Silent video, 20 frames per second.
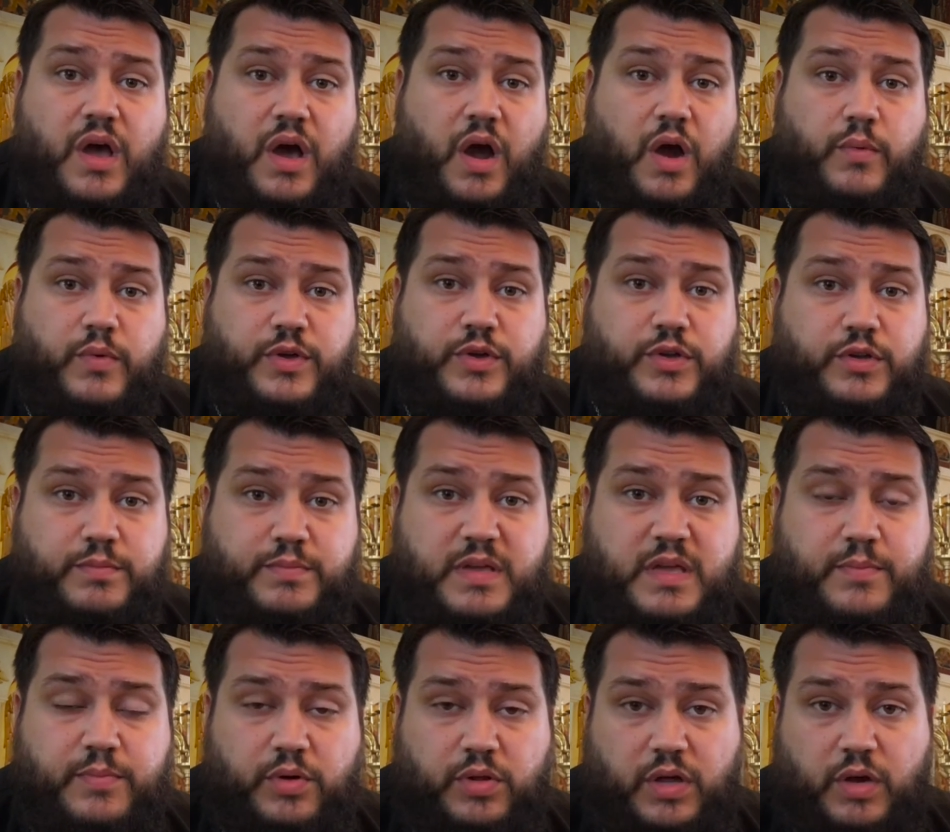Are we good
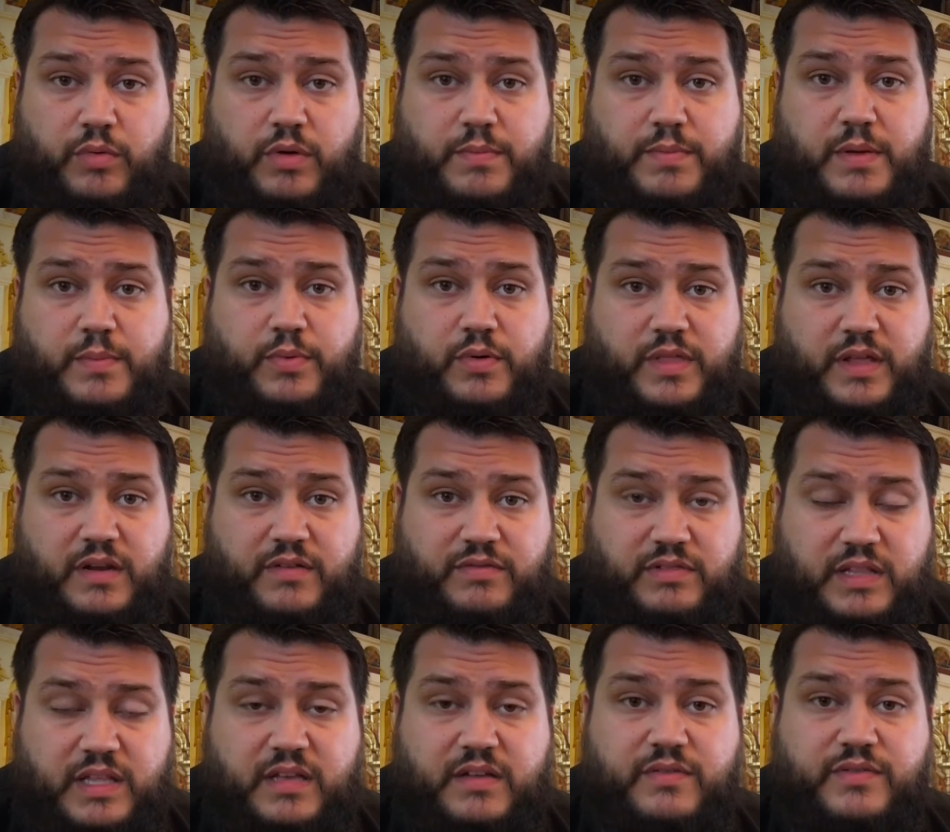people? Are we people that have
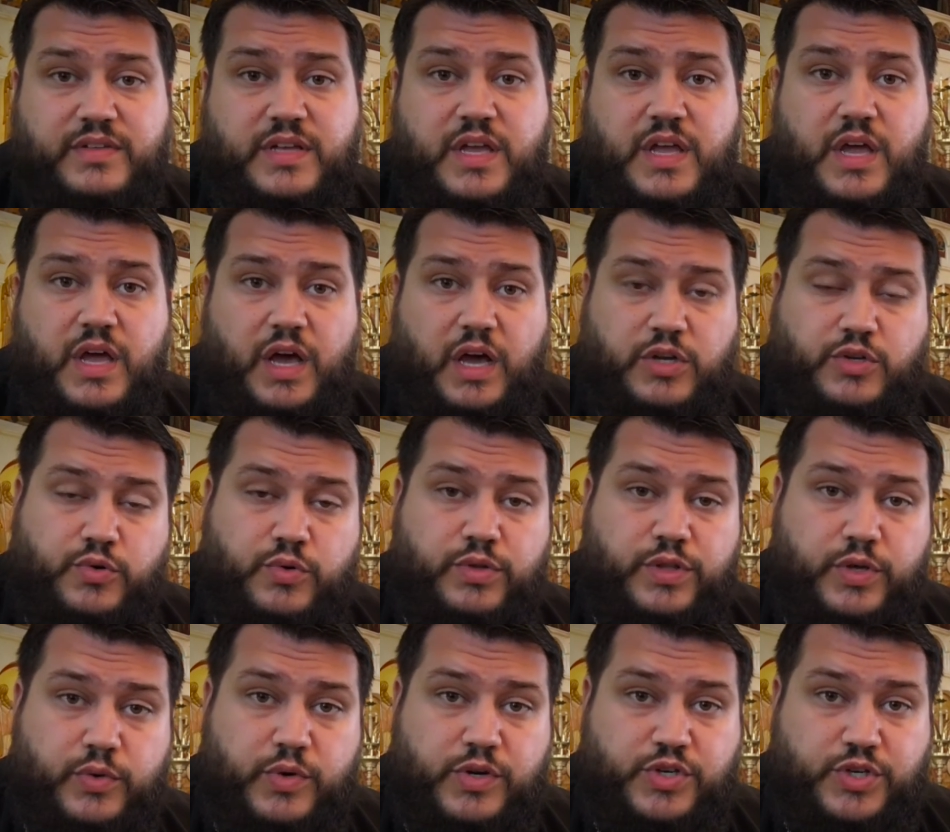lived a
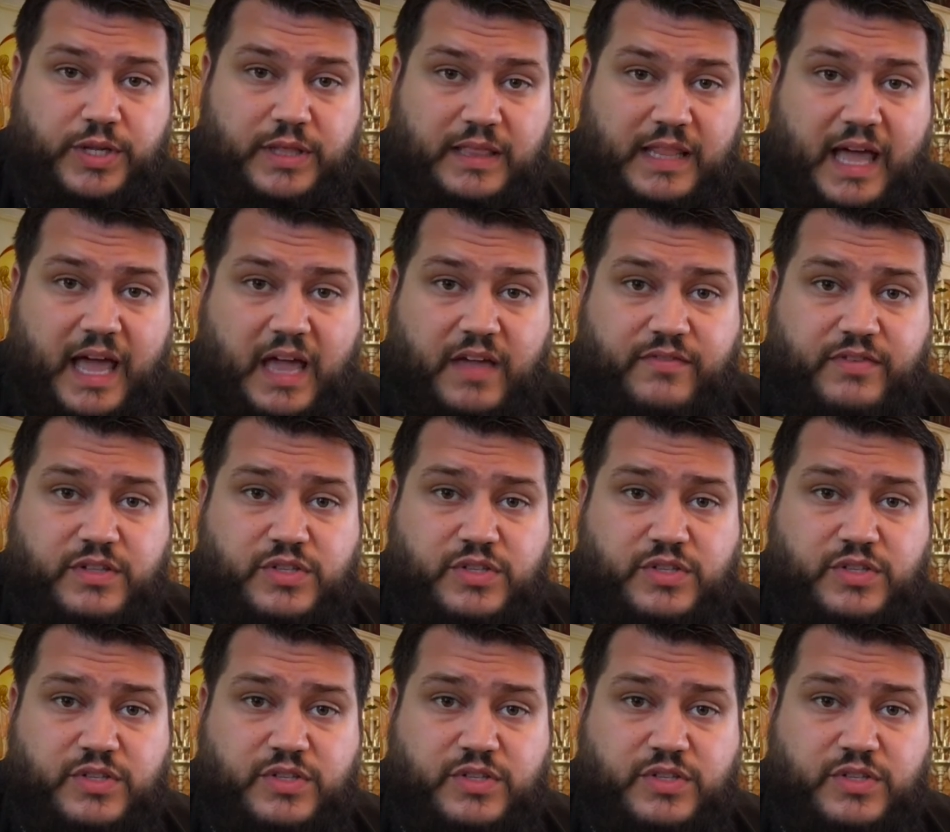truly Christian life?